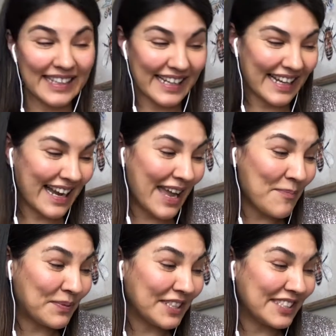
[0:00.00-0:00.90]
I
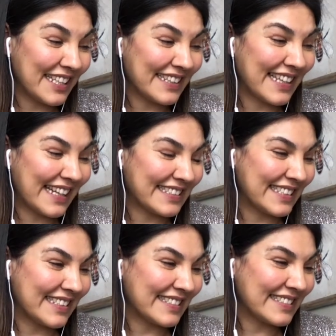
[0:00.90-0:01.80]
appreciate
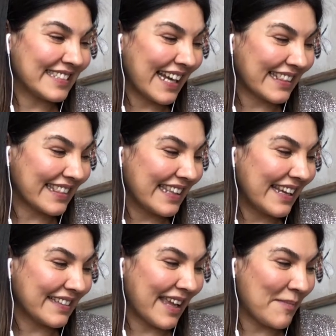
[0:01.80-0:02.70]
that
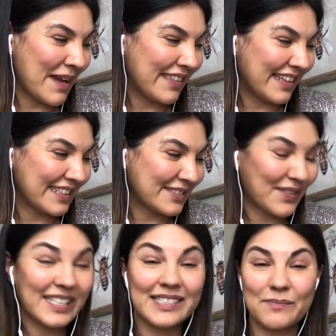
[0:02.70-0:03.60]
nickname. I think it's
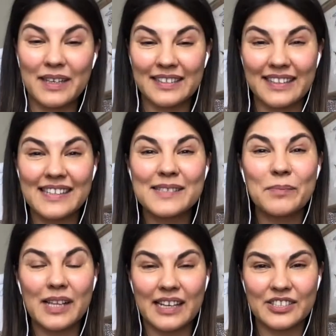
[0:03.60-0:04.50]
very smart. It is a
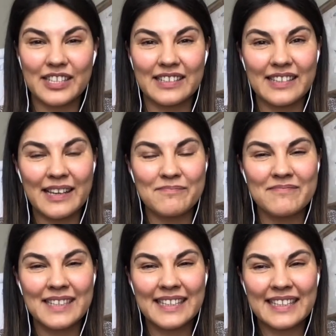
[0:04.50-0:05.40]
blockchain
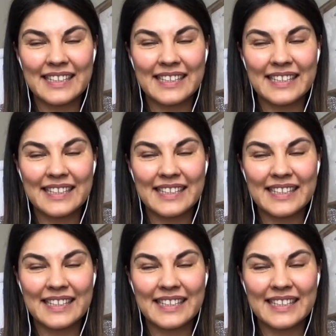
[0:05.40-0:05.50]
name.